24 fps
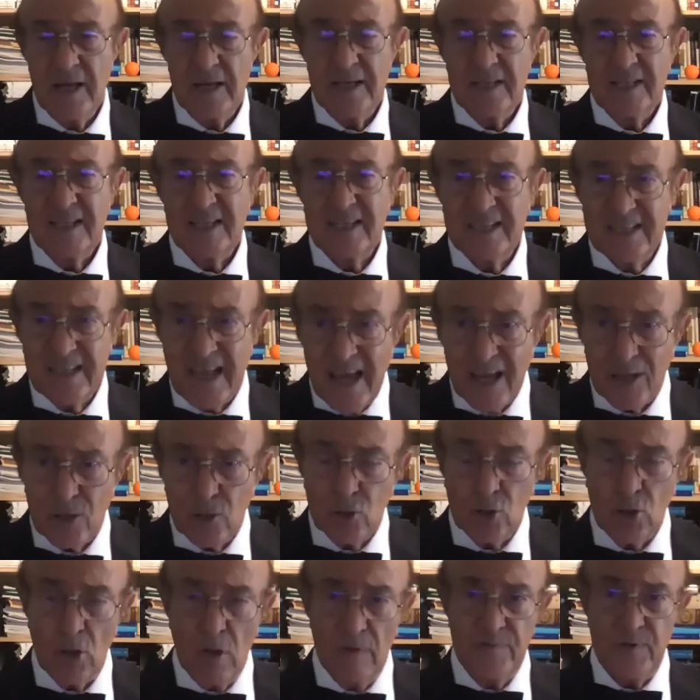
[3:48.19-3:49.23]
set
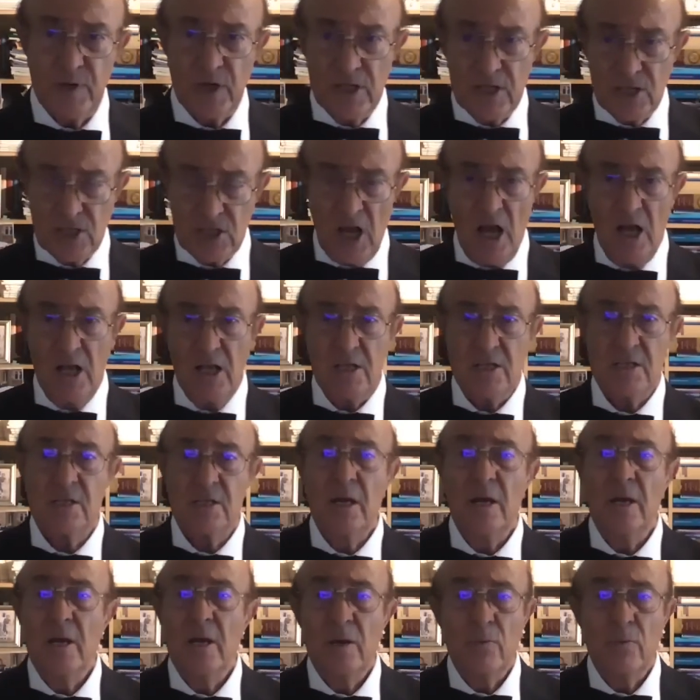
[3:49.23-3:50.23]
of results